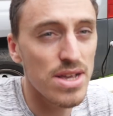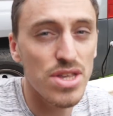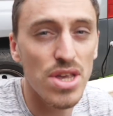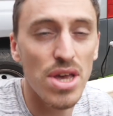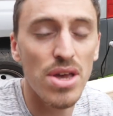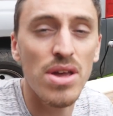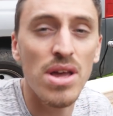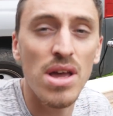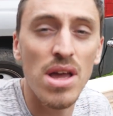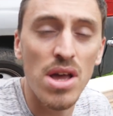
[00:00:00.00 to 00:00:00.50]

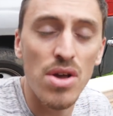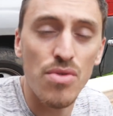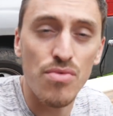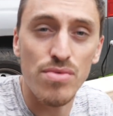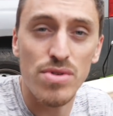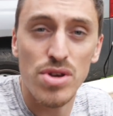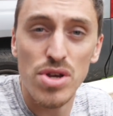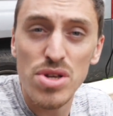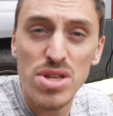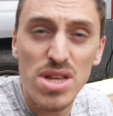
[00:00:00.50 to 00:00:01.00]
So
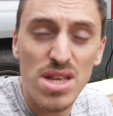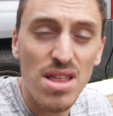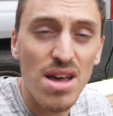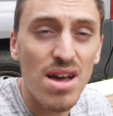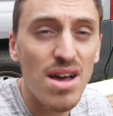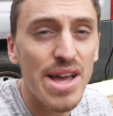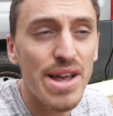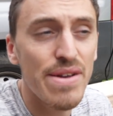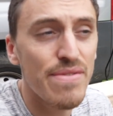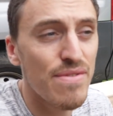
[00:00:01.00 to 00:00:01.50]
reducing the
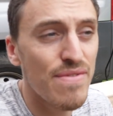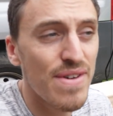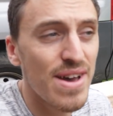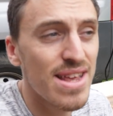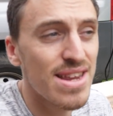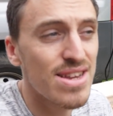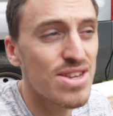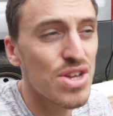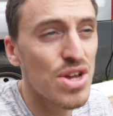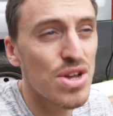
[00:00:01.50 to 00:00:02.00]
height of the
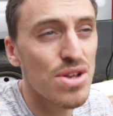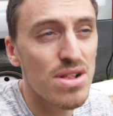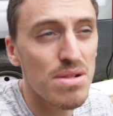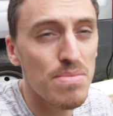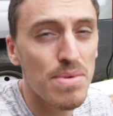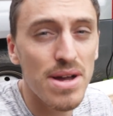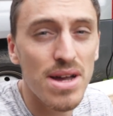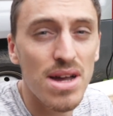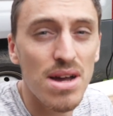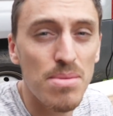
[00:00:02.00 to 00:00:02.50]
van in total
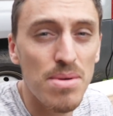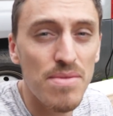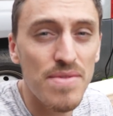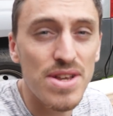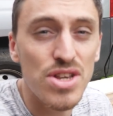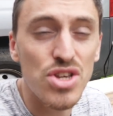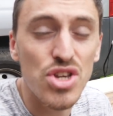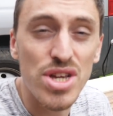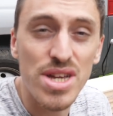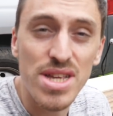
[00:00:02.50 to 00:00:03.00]
by a couple of
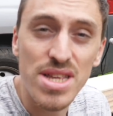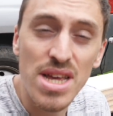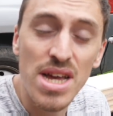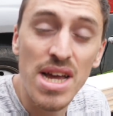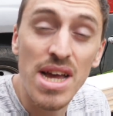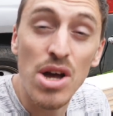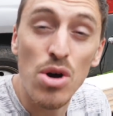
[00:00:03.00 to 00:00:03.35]
inches